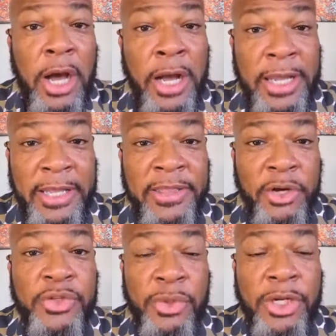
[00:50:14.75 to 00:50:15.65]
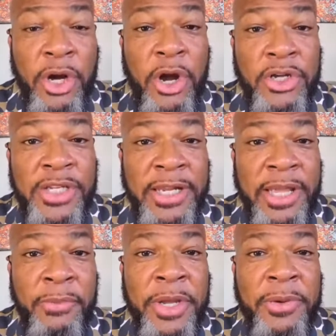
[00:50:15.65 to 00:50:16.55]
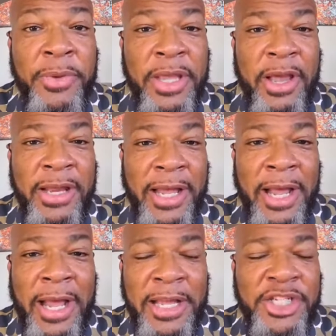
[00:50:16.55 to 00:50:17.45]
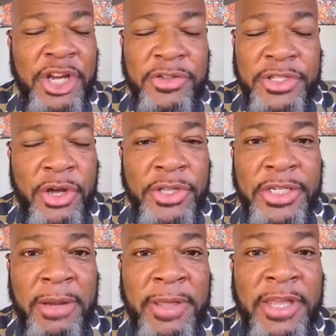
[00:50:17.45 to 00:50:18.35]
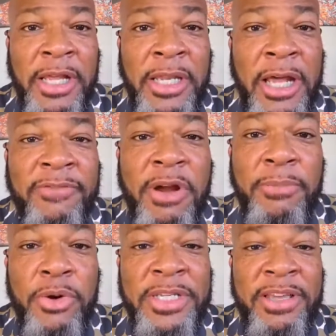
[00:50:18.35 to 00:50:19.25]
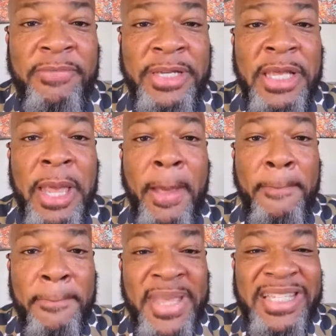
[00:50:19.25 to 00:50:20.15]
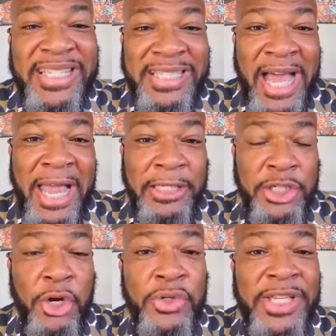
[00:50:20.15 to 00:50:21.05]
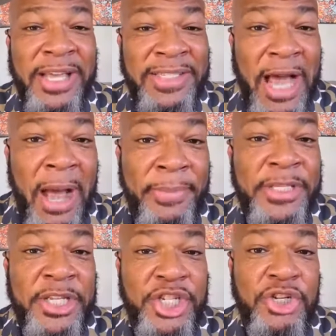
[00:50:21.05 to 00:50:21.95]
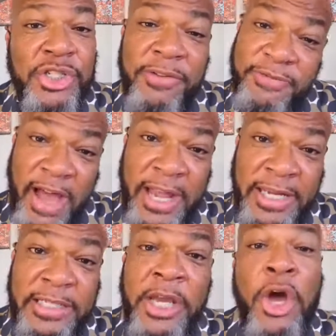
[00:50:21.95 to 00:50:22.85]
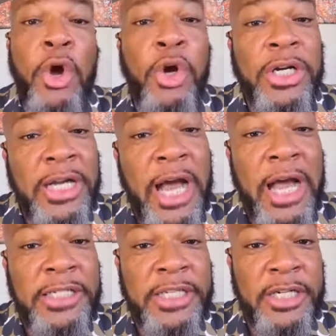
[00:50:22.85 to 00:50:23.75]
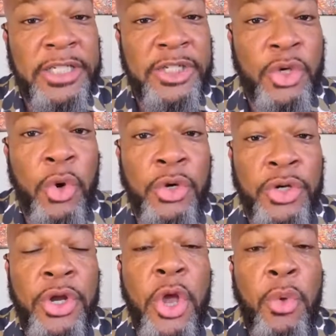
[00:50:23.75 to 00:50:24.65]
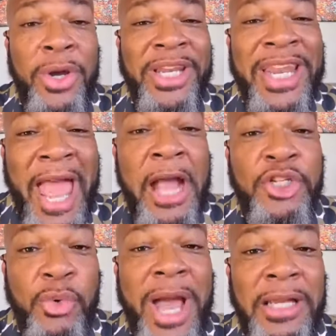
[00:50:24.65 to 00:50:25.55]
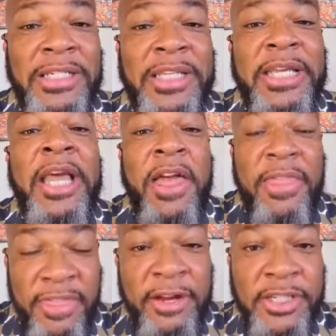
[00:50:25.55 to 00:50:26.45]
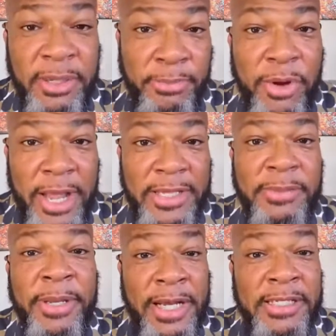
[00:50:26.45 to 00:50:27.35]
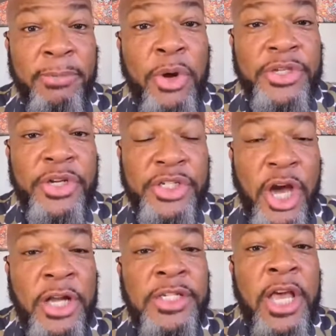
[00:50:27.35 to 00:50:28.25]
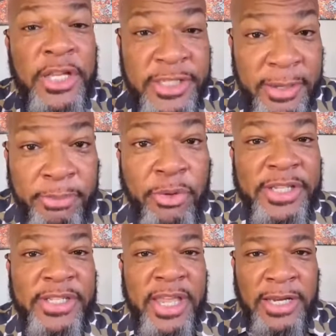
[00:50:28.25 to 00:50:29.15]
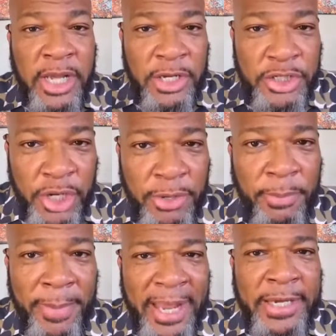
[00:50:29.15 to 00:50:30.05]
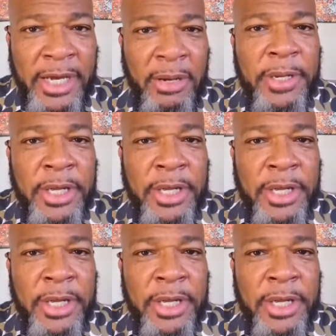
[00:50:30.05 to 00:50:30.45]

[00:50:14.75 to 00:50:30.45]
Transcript: in those regards. And we I share this all the time. I think a lot of our boys have been misdiagnosed as oppositional defiant or conduct disorder when in actuality they're depressed because boys are taught suppress that, man up,